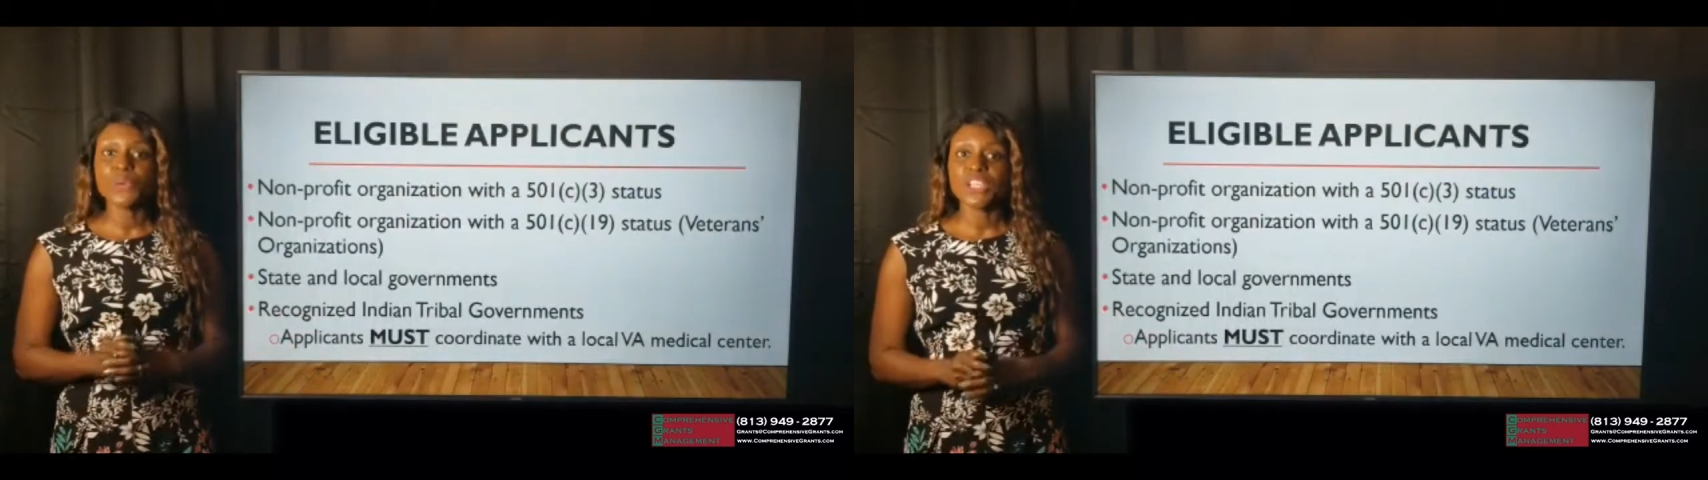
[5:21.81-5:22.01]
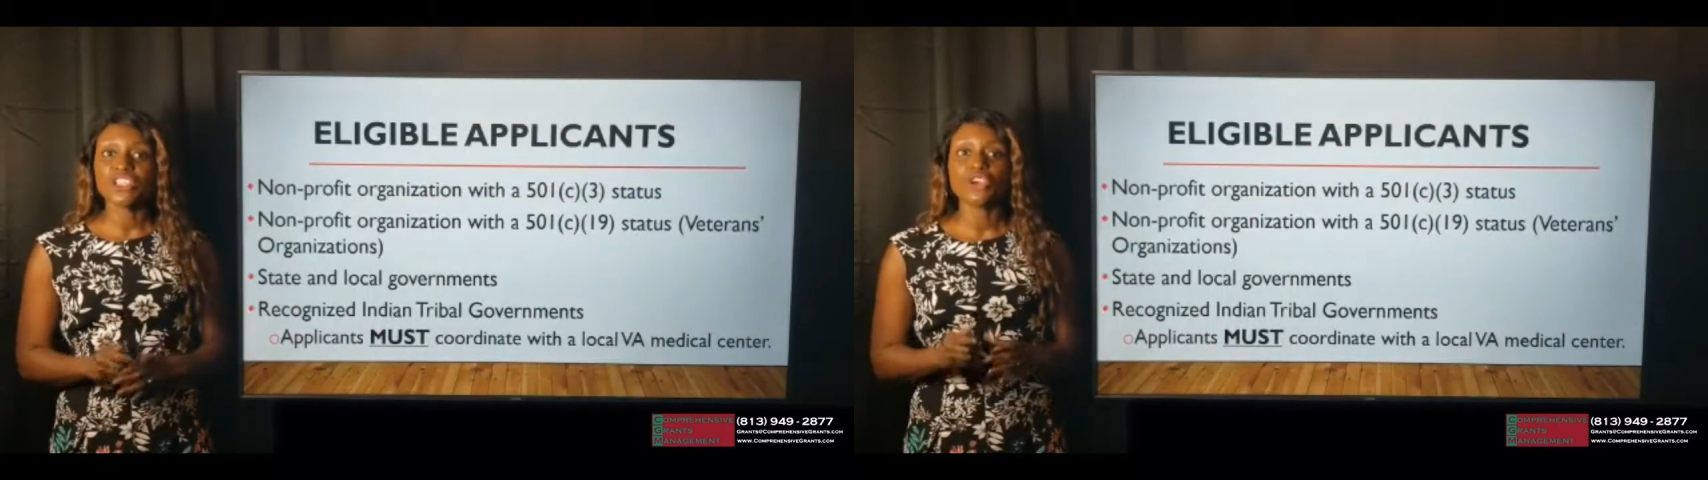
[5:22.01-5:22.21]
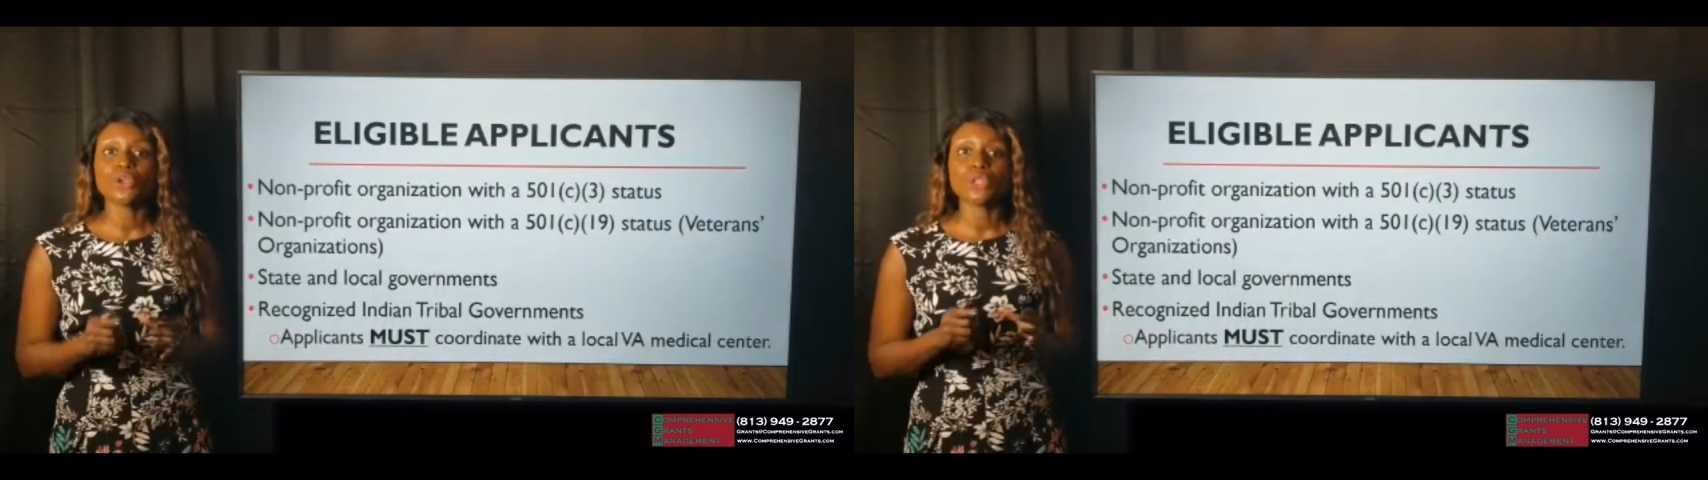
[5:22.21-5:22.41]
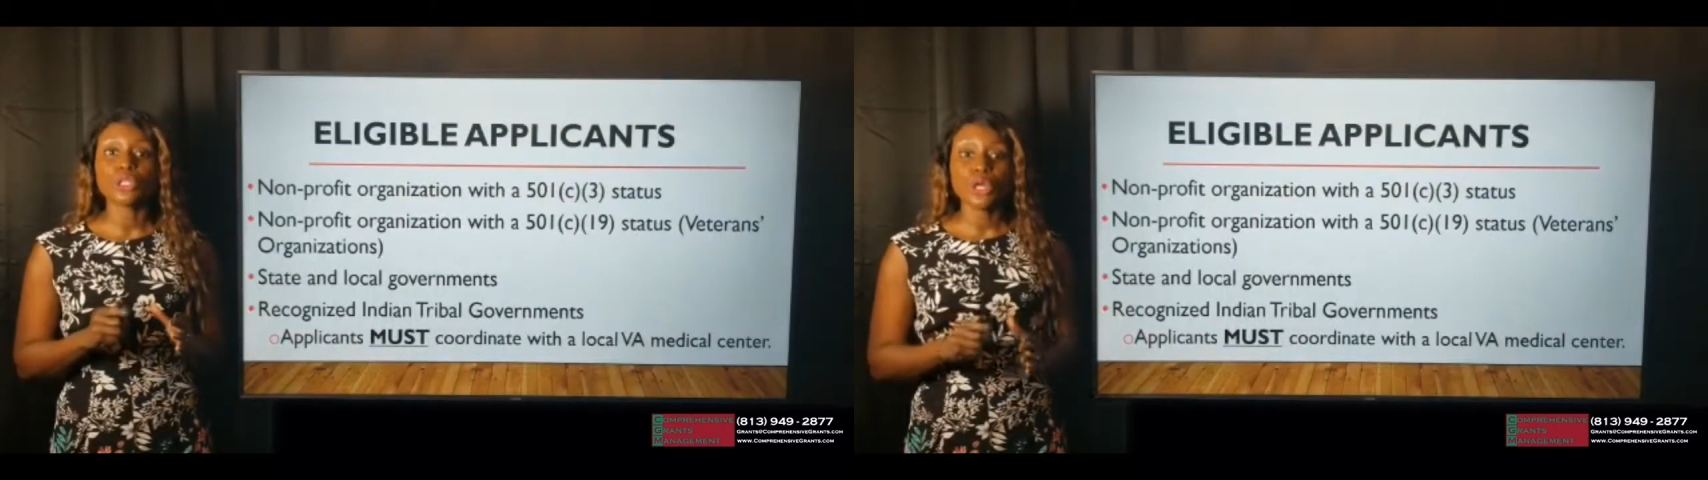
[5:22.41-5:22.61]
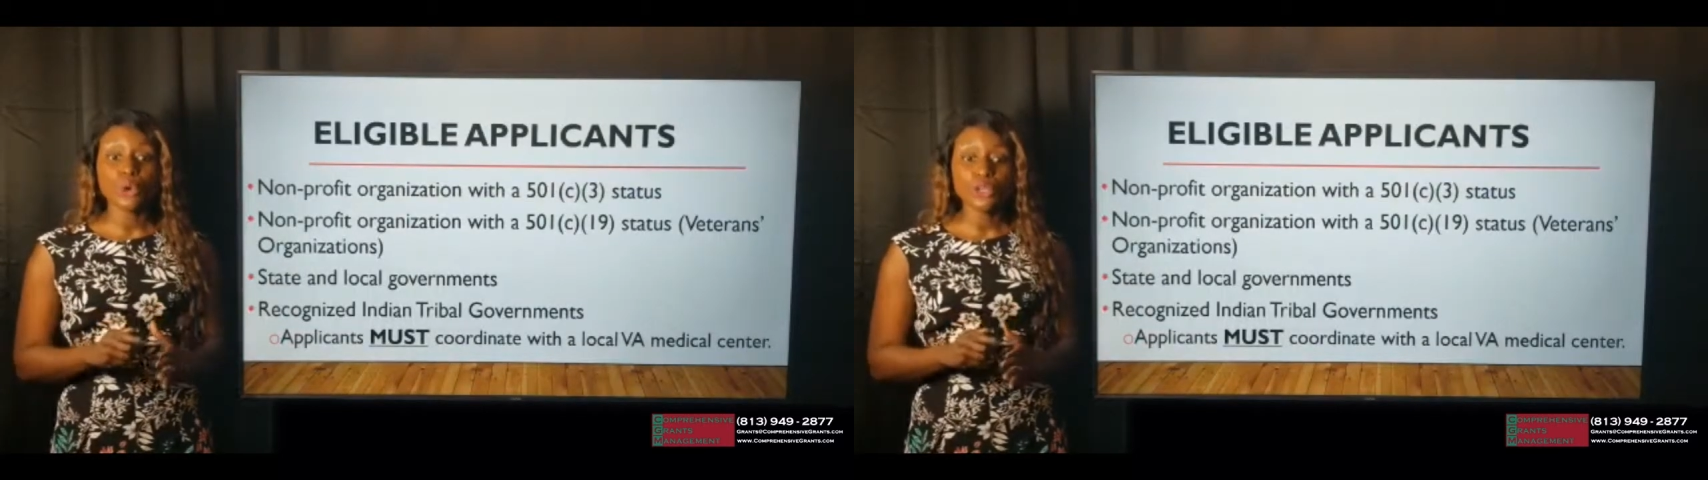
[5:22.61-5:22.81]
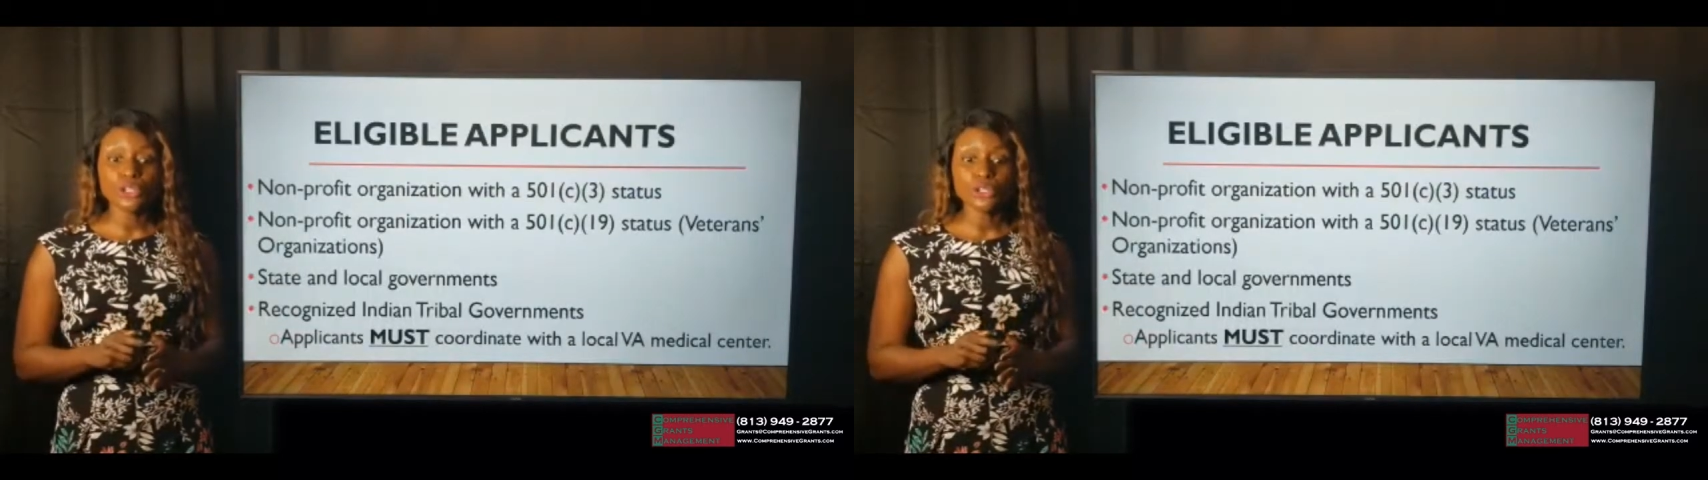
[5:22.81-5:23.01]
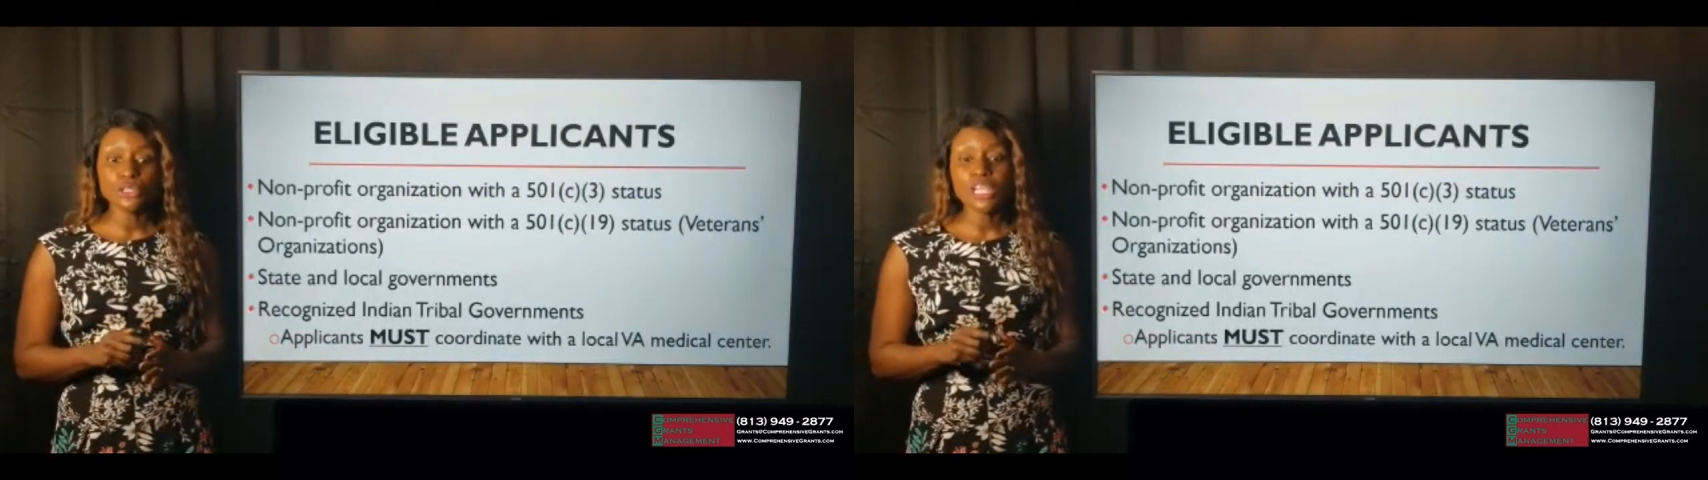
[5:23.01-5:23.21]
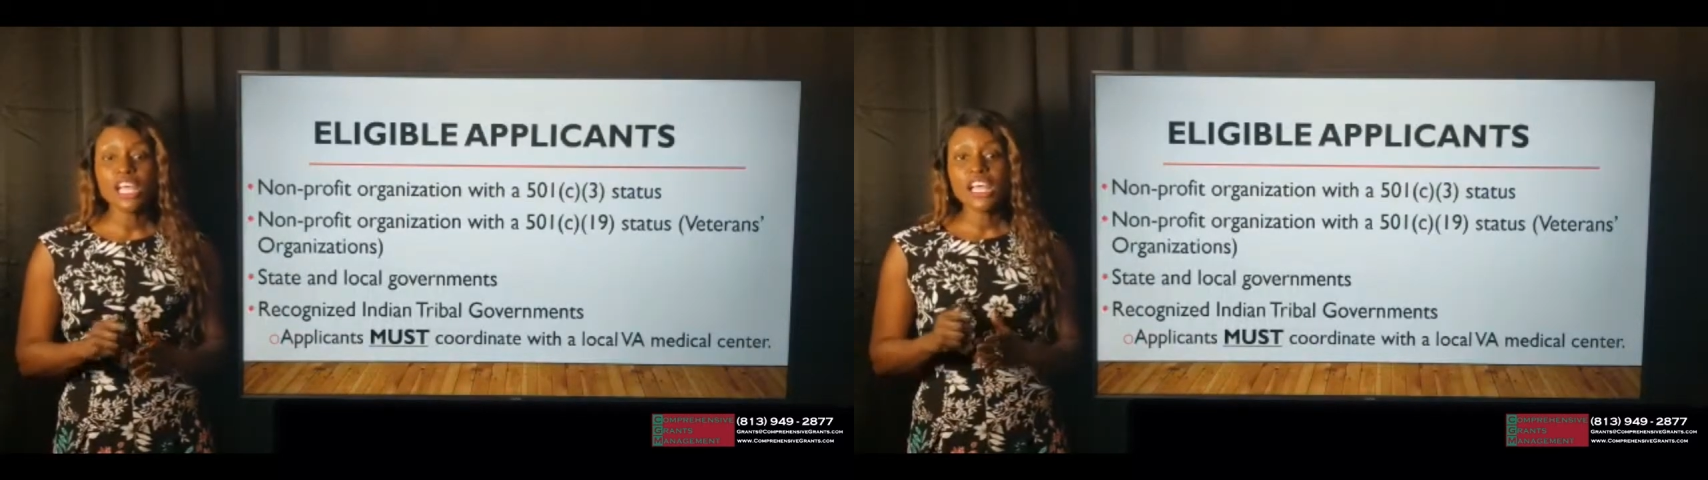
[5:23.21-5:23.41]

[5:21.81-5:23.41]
with their local